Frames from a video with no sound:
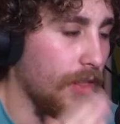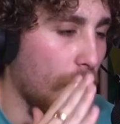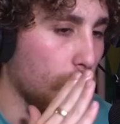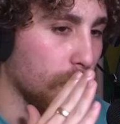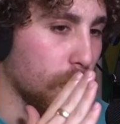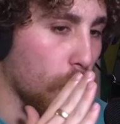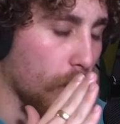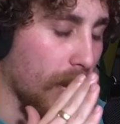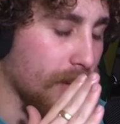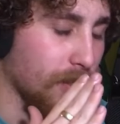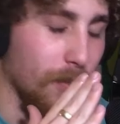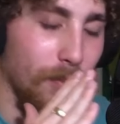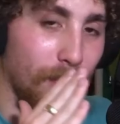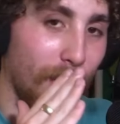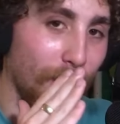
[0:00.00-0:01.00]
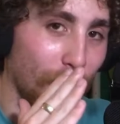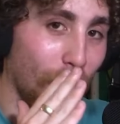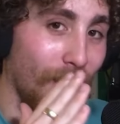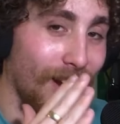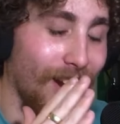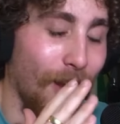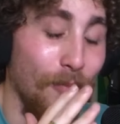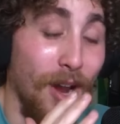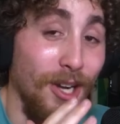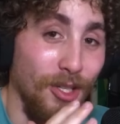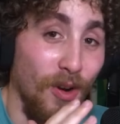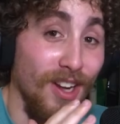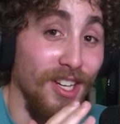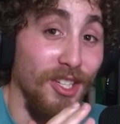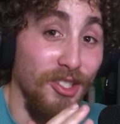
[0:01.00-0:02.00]
That was sarcasm, by the way. I'm not
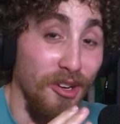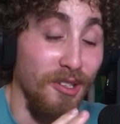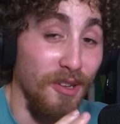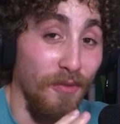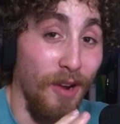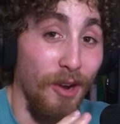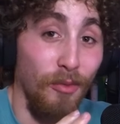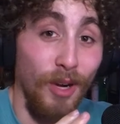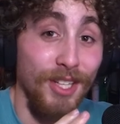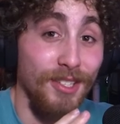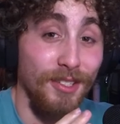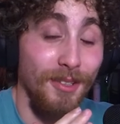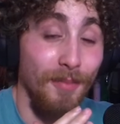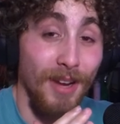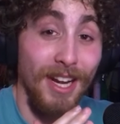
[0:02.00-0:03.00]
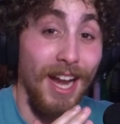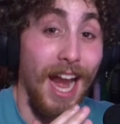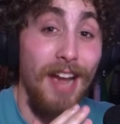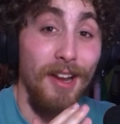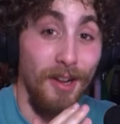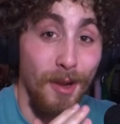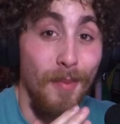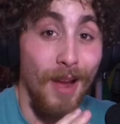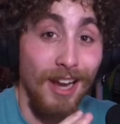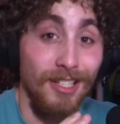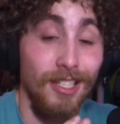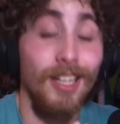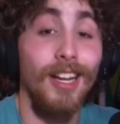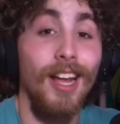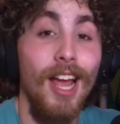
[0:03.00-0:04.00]
trying to justify racism in any
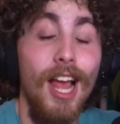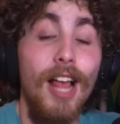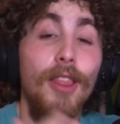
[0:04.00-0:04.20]
capacity.